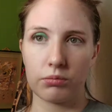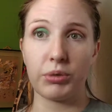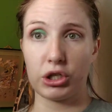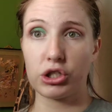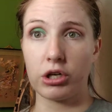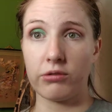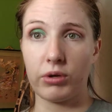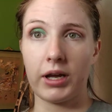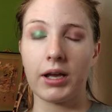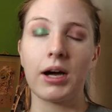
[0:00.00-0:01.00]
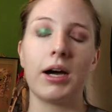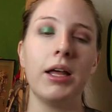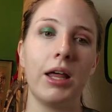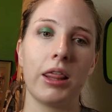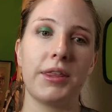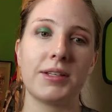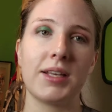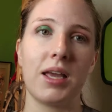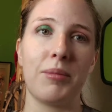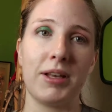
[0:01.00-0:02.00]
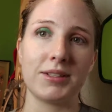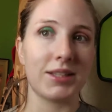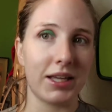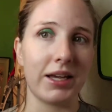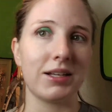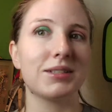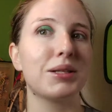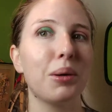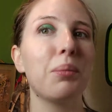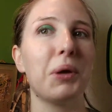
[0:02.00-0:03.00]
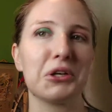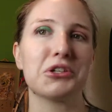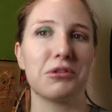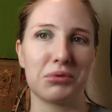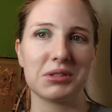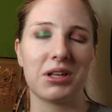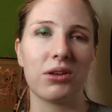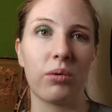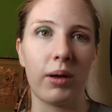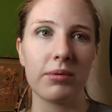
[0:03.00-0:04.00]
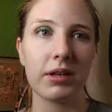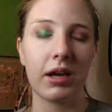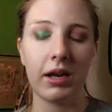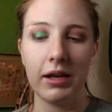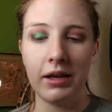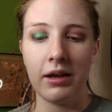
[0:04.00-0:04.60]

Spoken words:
picture of what I got the same as this picture of what's on the website?